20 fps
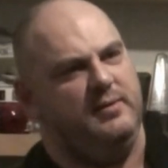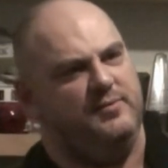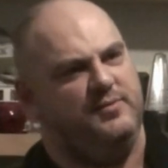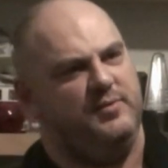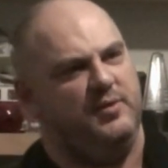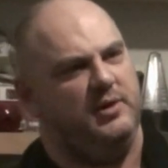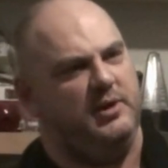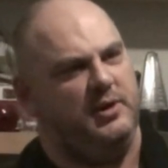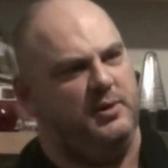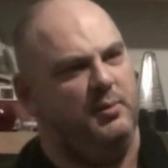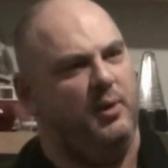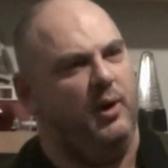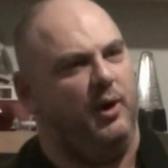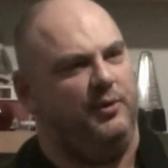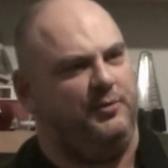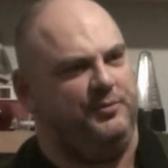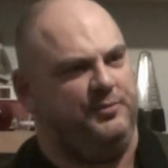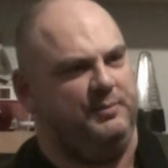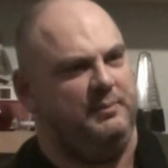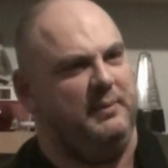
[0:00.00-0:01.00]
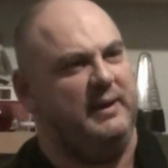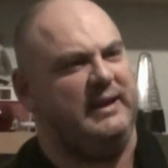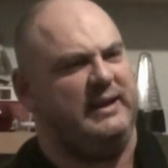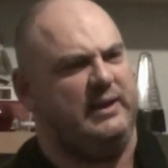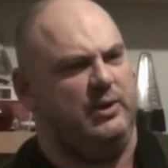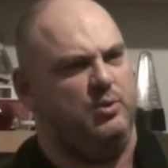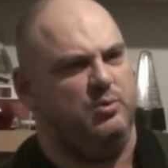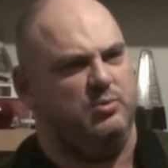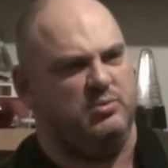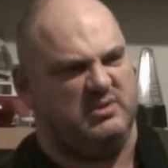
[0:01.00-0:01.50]
volume off and make
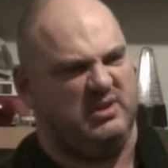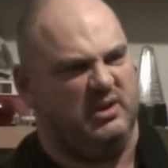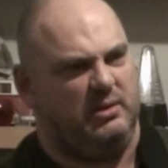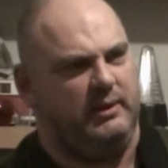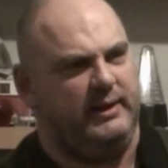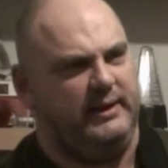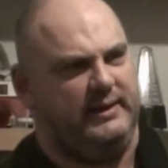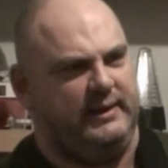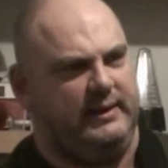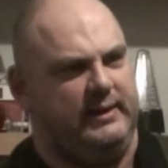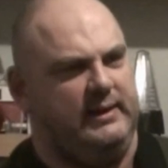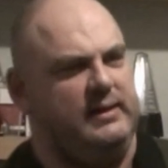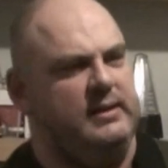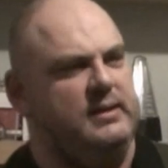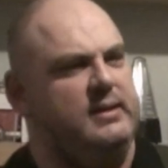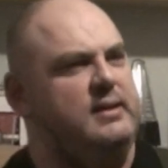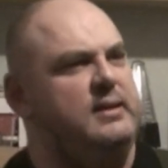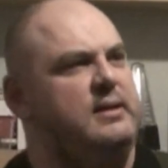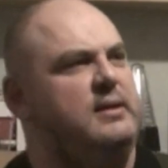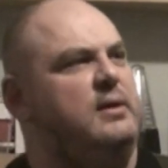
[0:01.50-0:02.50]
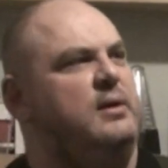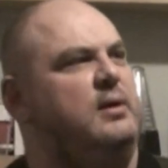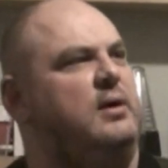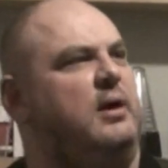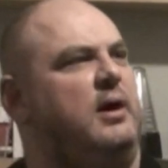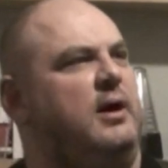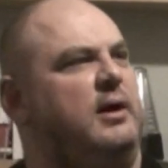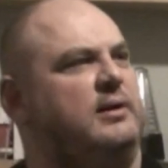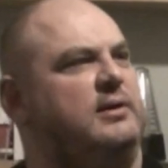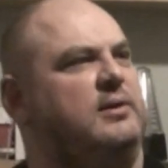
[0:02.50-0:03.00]
it all tidy,
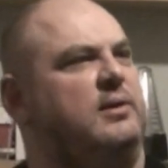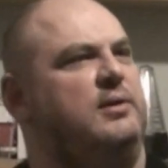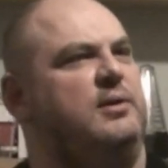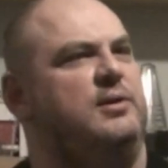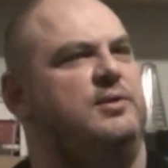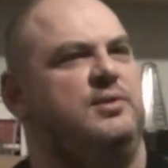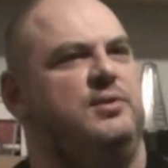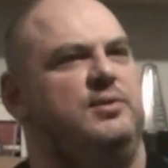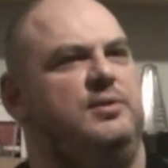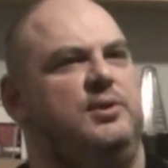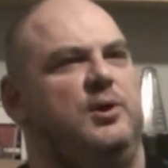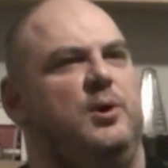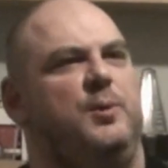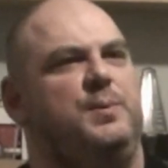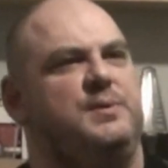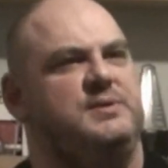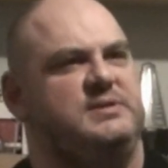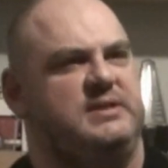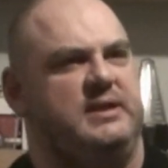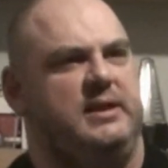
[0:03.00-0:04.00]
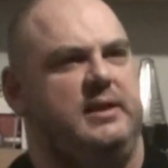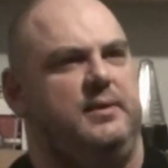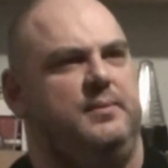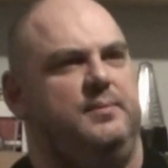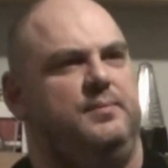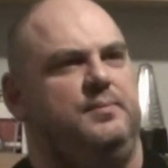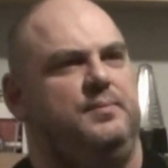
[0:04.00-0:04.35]
I'd kind of do the opposite.